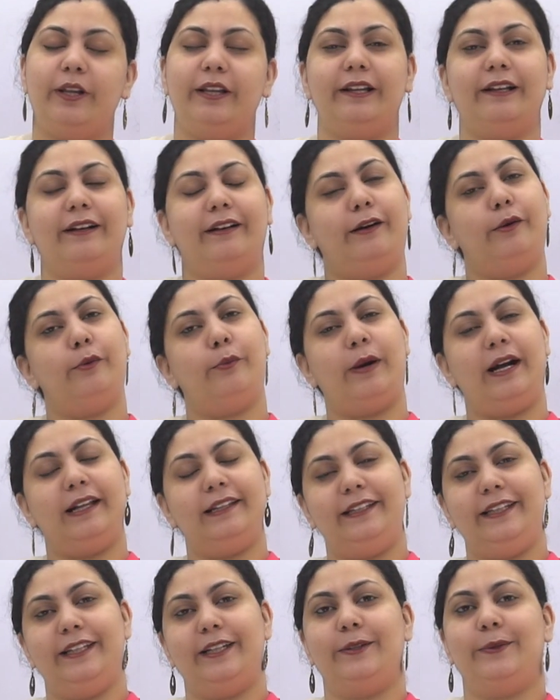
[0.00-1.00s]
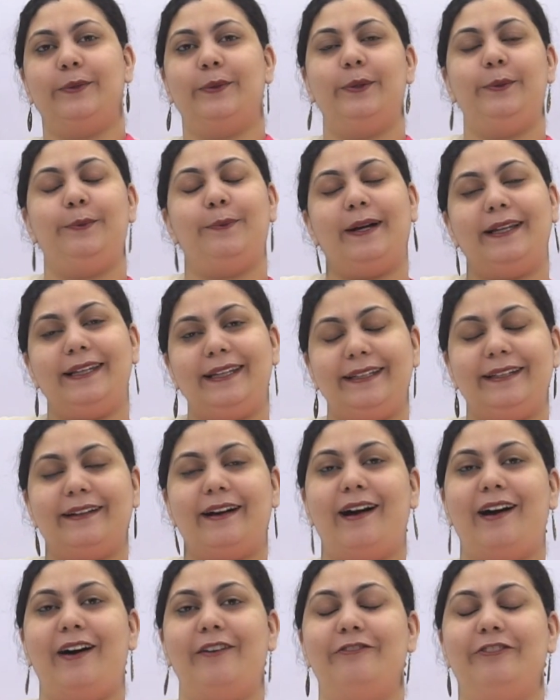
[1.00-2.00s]
1 year old,
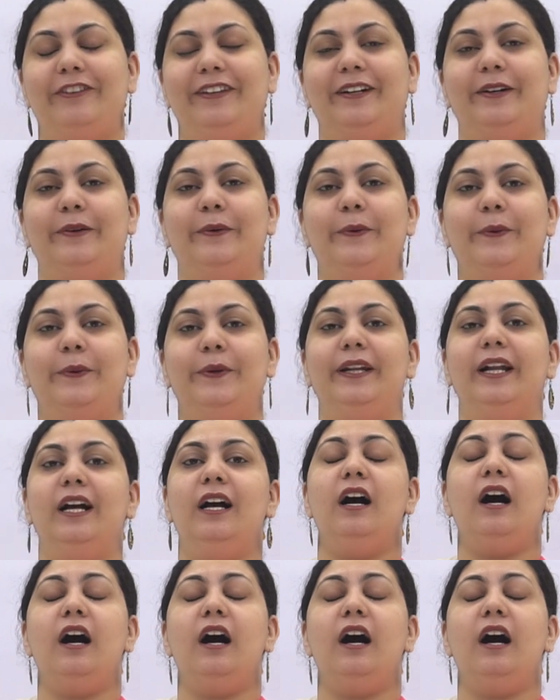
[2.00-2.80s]
1.5 year old.